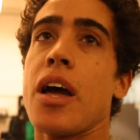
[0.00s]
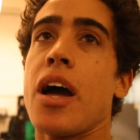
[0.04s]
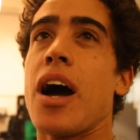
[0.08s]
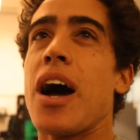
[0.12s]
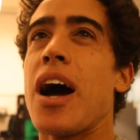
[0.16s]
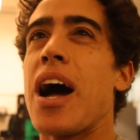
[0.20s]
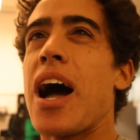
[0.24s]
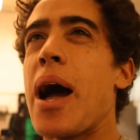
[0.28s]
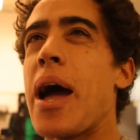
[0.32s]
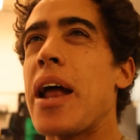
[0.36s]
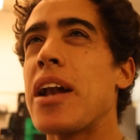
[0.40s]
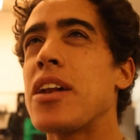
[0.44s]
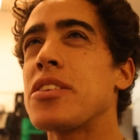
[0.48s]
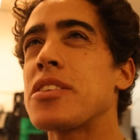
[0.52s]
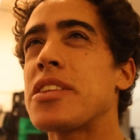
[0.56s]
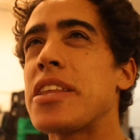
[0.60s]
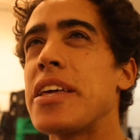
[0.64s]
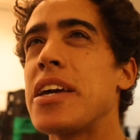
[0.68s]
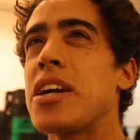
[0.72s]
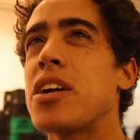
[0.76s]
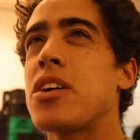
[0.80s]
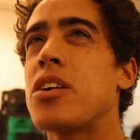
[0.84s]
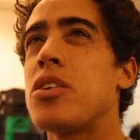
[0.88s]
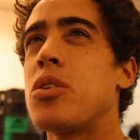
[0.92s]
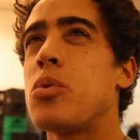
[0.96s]
I don't
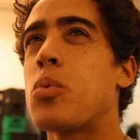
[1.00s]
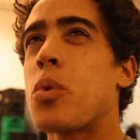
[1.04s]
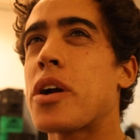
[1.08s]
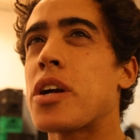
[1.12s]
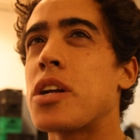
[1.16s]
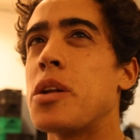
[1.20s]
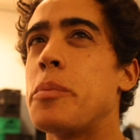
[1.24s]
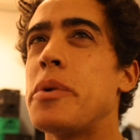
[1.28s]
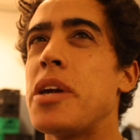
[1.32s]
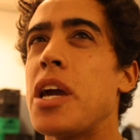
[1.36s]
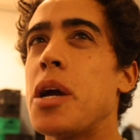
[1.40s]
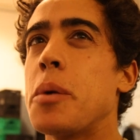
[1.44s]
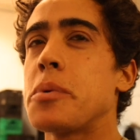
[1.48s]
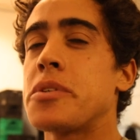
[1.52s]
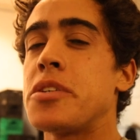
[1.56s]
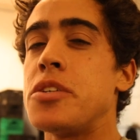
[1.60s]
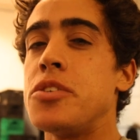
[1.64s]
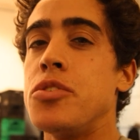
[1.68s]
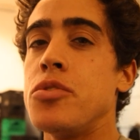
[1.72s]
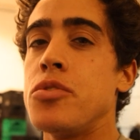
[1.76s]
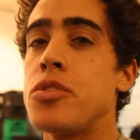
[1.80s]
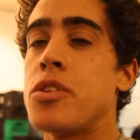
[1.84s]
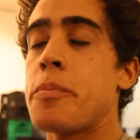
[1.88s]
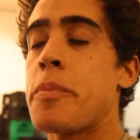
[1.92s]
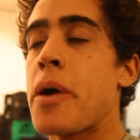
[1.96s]
think we're going to be able
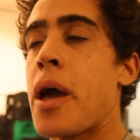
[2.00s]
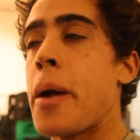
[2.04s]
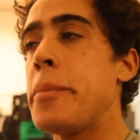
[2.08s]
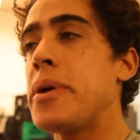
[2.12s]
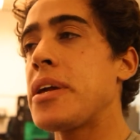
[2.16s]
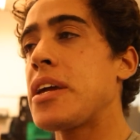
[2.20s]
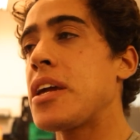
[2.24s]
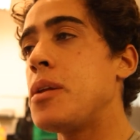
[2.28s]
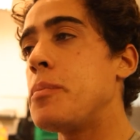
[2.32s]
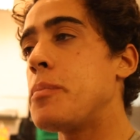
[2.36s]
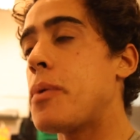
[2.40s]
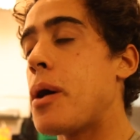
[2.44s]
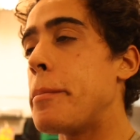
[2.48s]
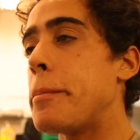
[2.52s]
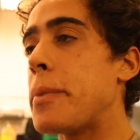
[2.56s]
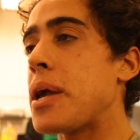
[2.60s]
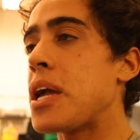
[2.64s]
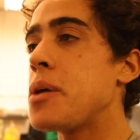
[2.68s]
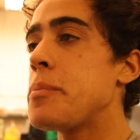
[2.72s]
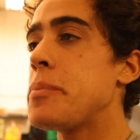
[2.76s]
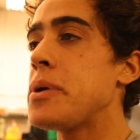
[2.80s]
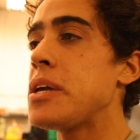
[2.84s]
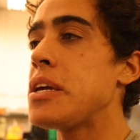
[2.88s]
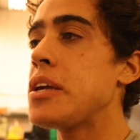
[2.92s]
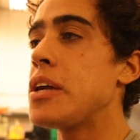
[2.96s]
to do the pemmican, but
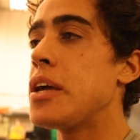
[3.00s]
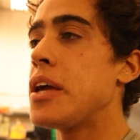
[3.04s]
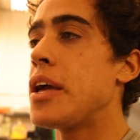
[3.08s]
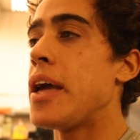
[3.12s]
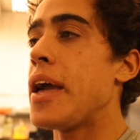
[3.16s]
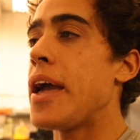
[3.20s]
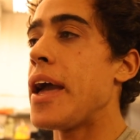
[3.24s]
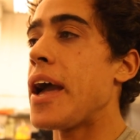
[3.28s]
maybe.